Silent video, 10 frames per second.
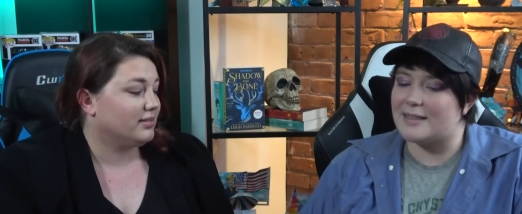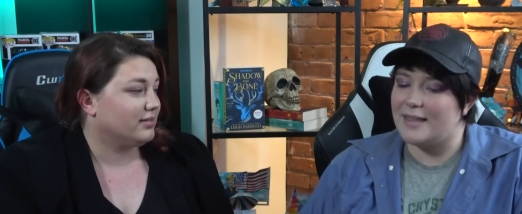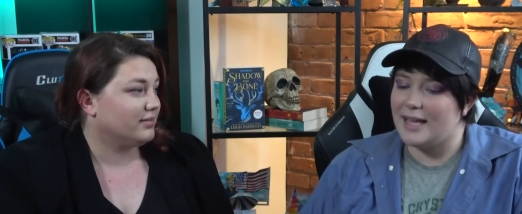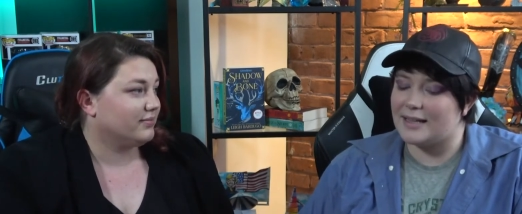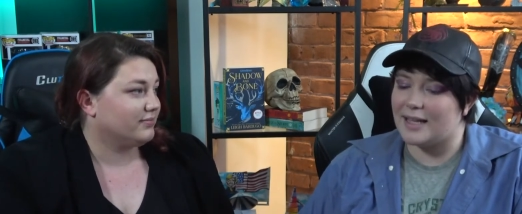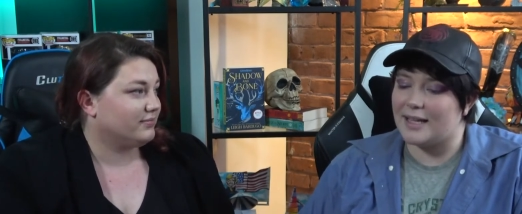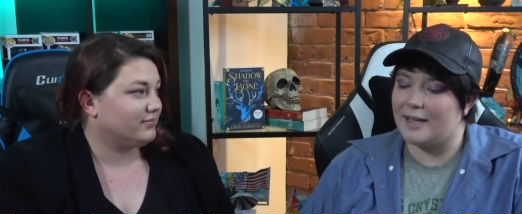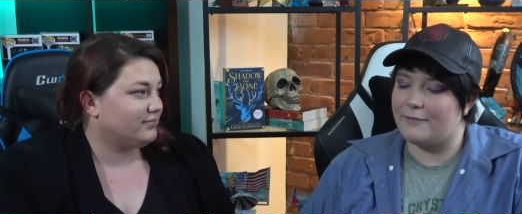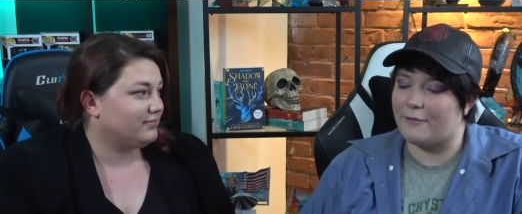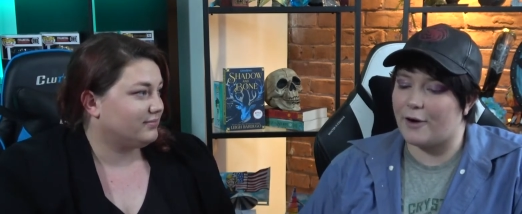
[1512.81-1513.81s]
Speaker 1: a thing, like,
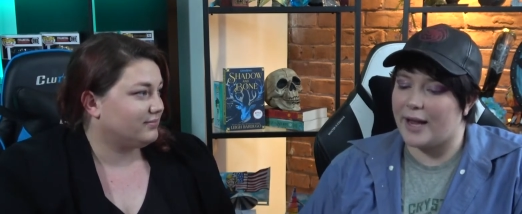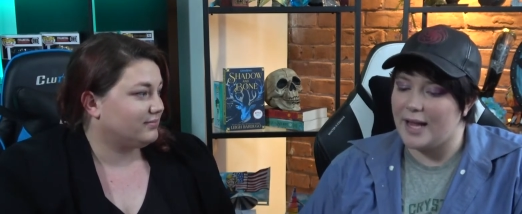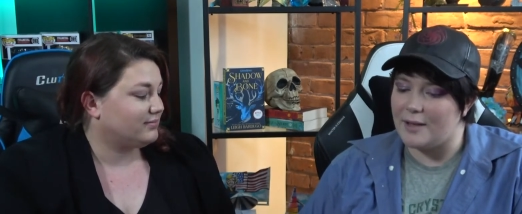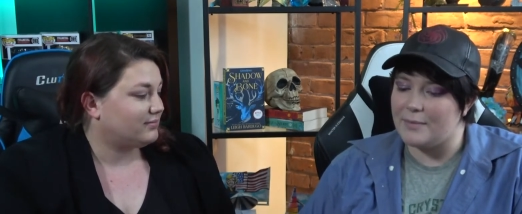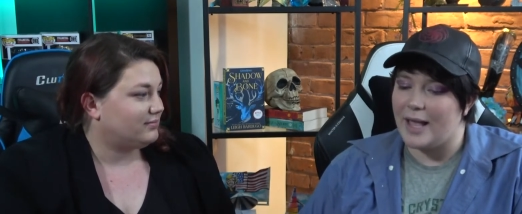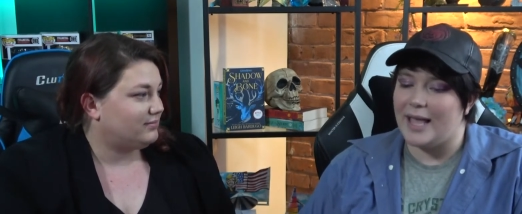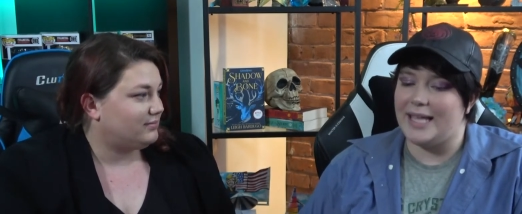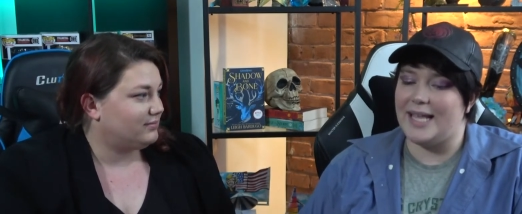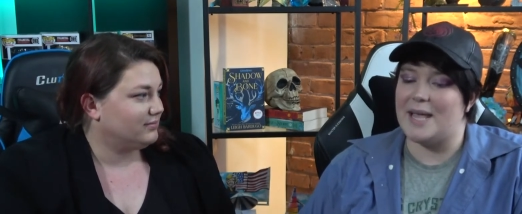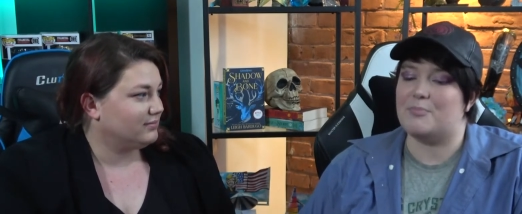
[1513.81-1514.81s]
for him,
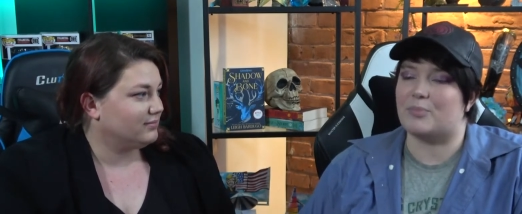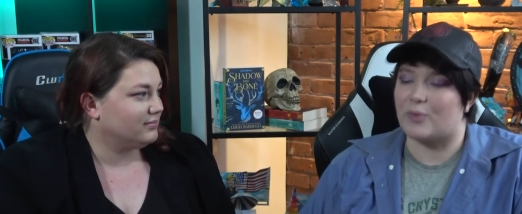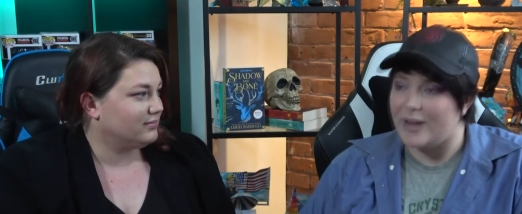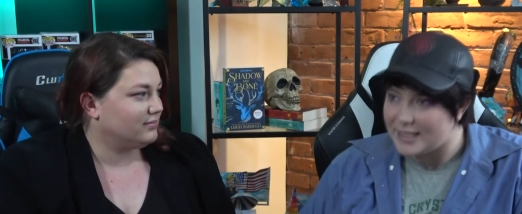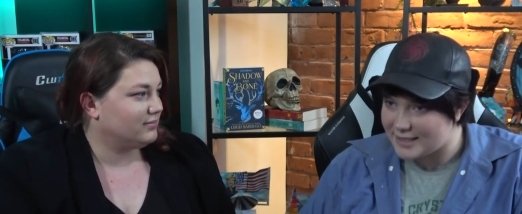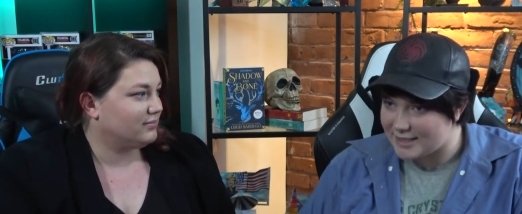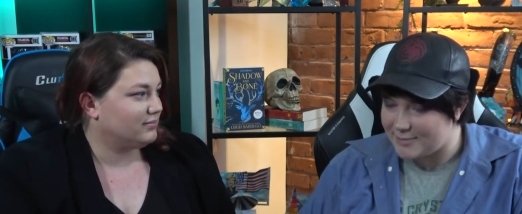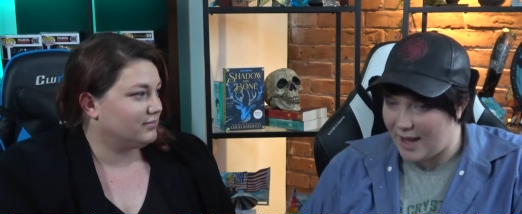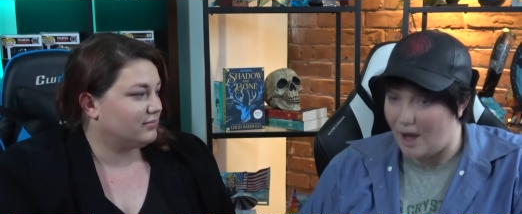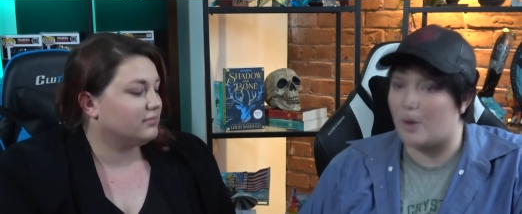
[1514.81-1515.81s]
he embraced this
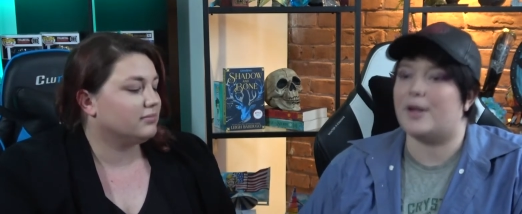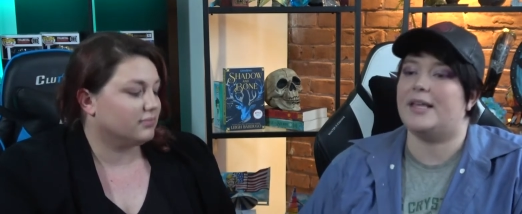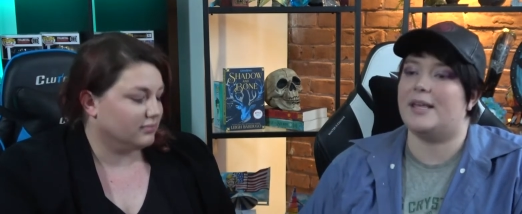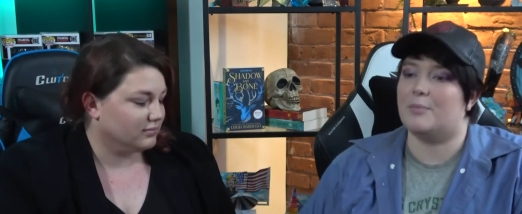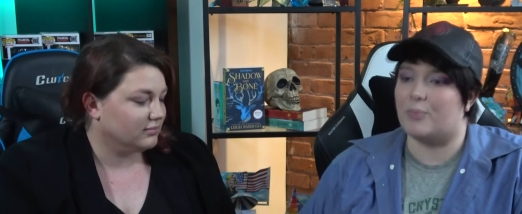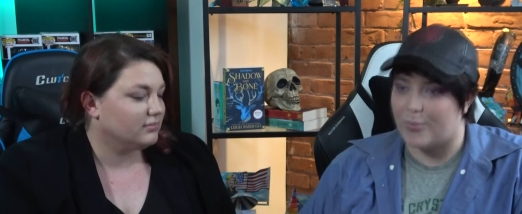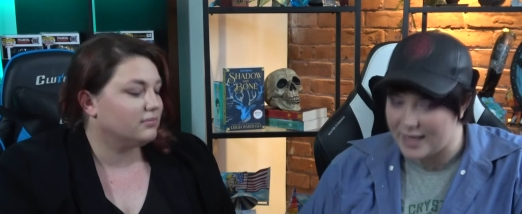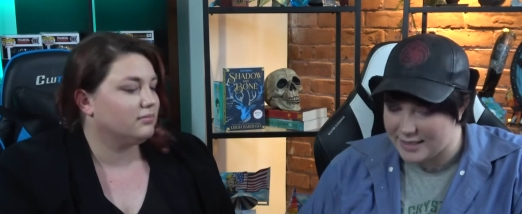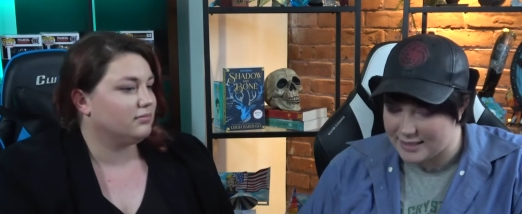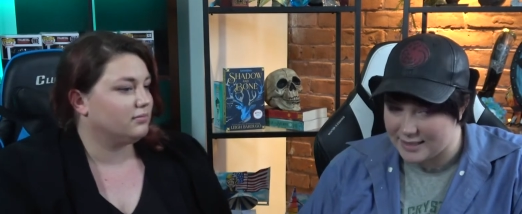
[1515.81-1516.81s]
power, he
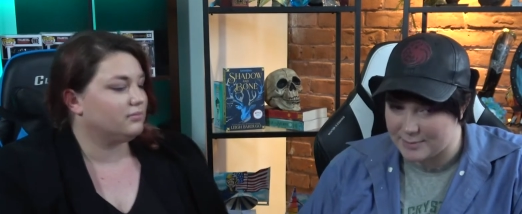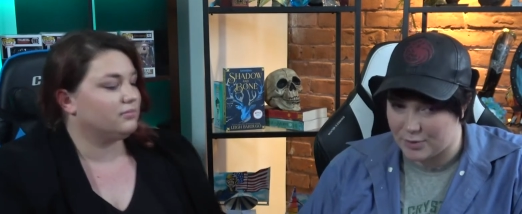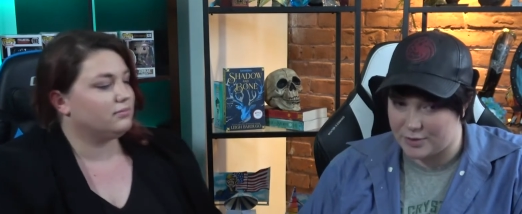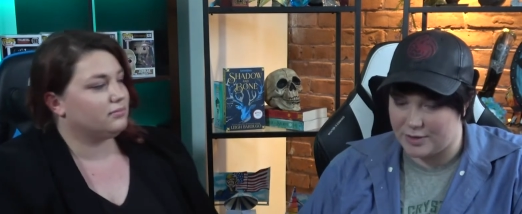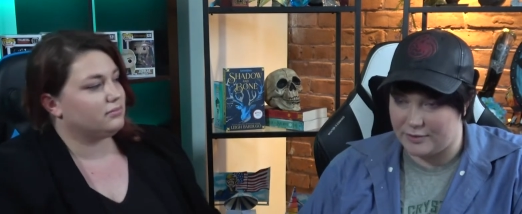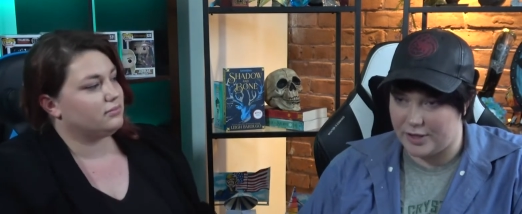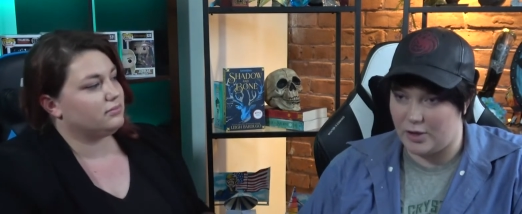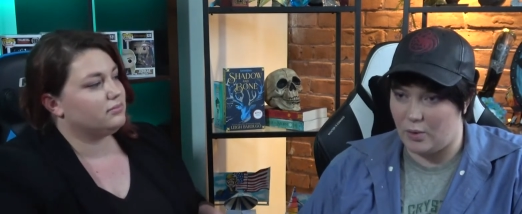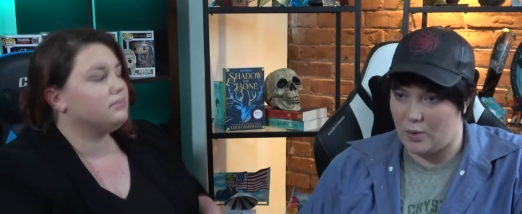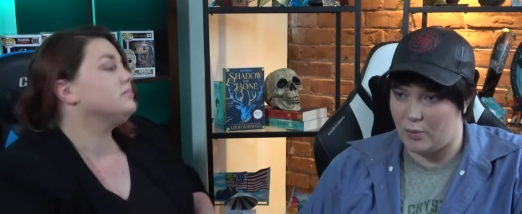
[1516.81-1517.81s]
embraced this person, you
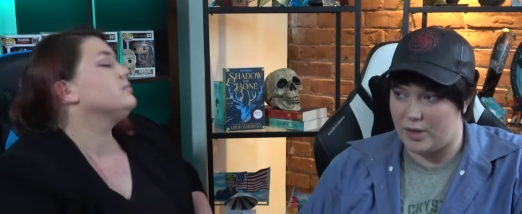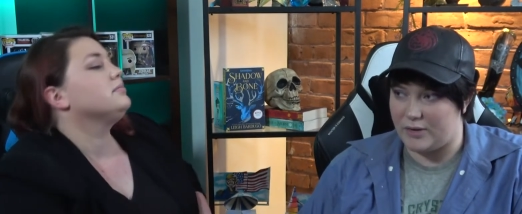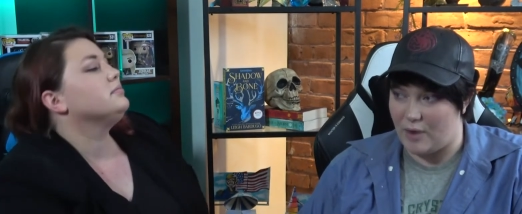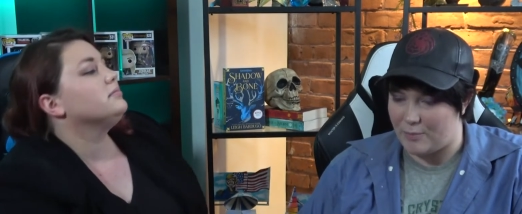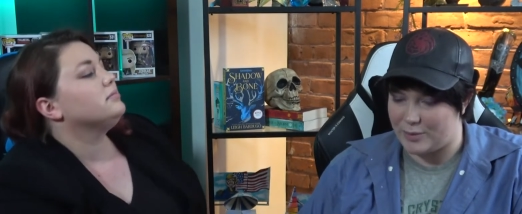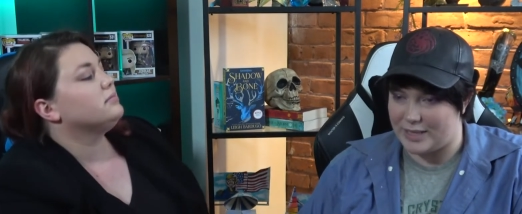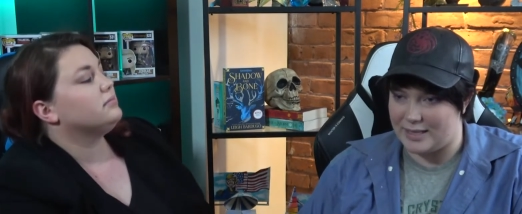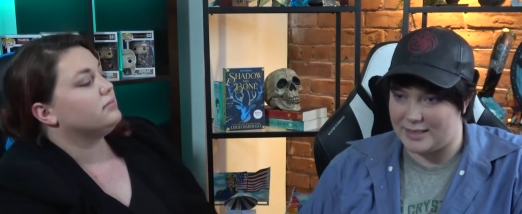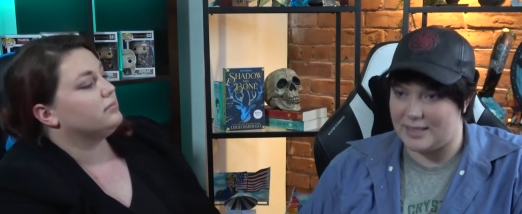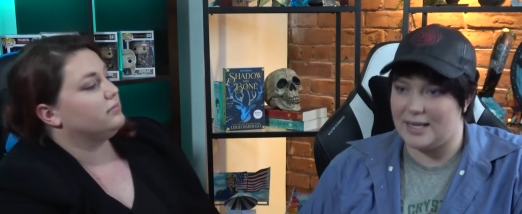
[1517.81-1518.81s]
know, of what he
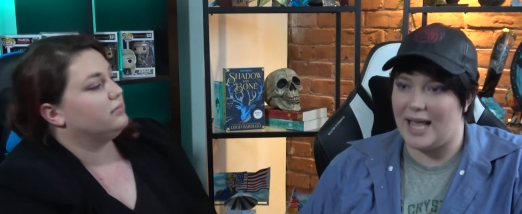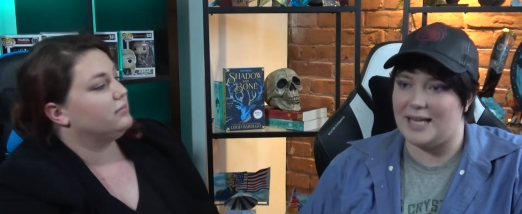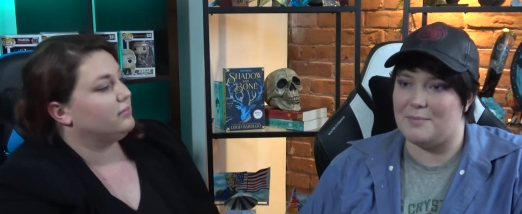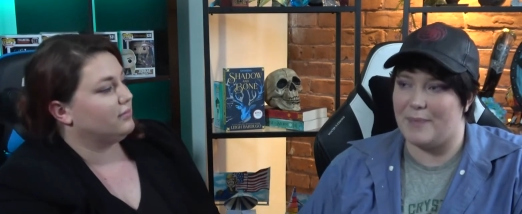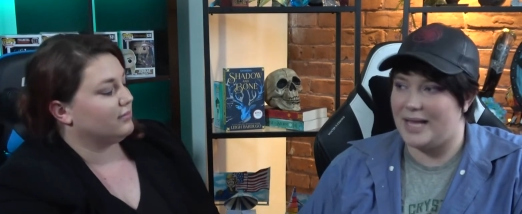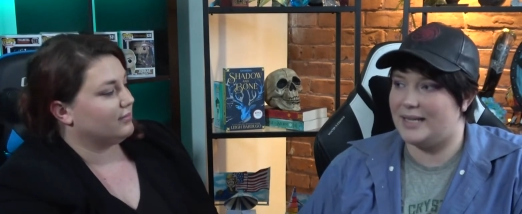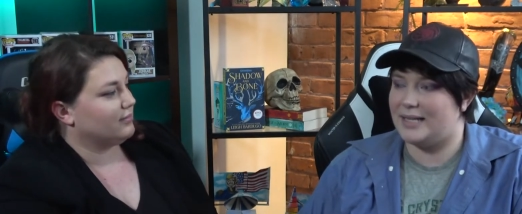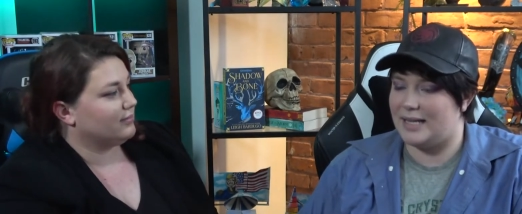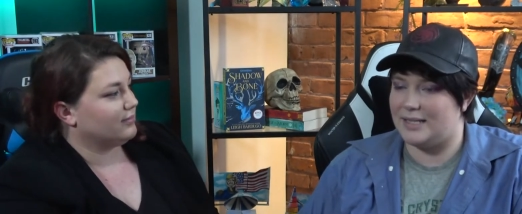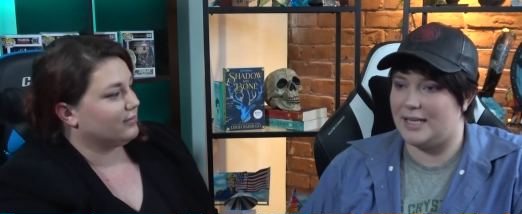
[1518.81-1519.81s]
represented, and he made
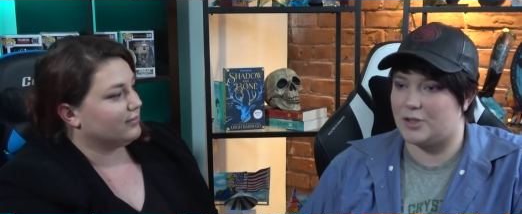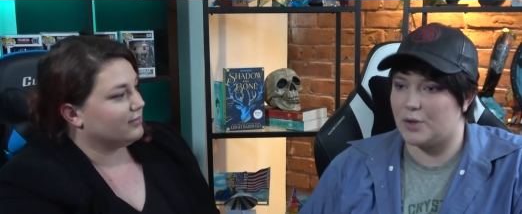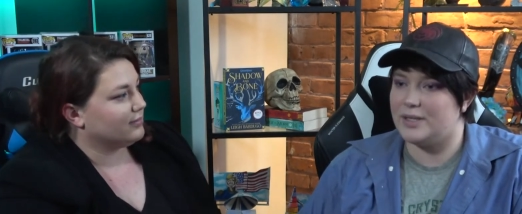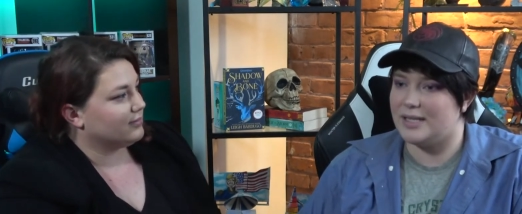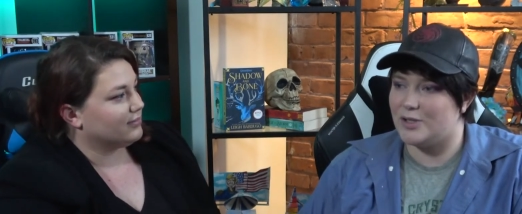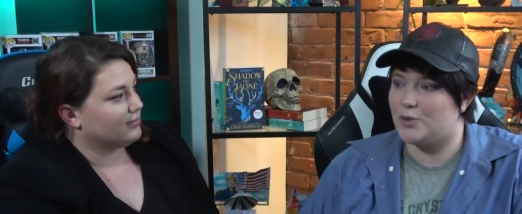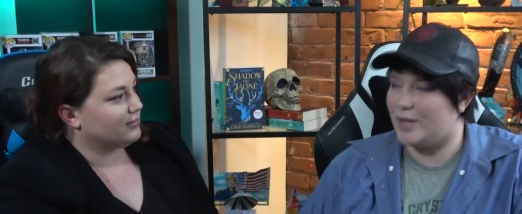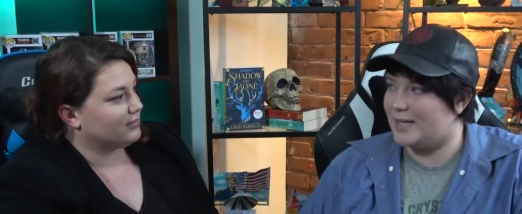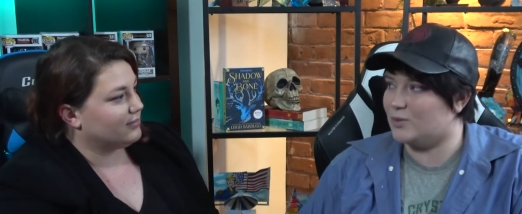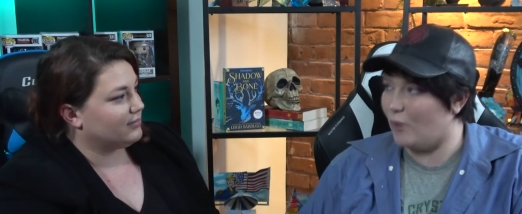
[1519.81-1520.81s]
it, and he turned it into
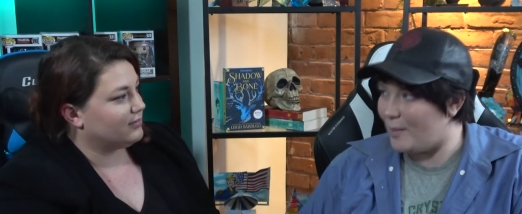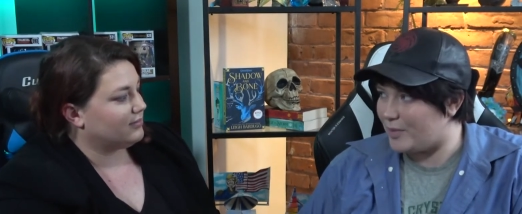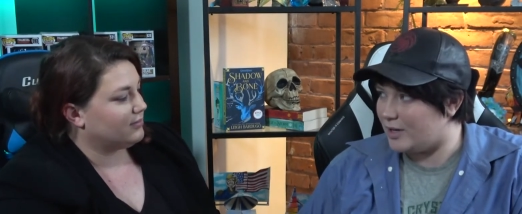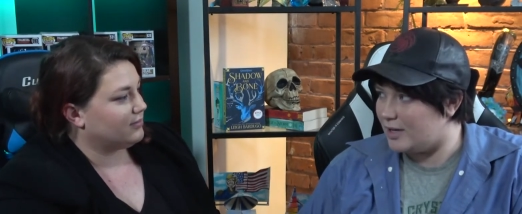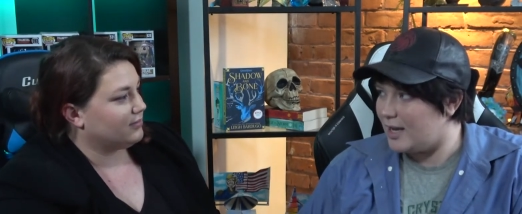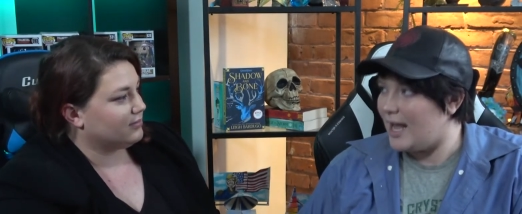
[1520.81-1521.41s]
his weapon.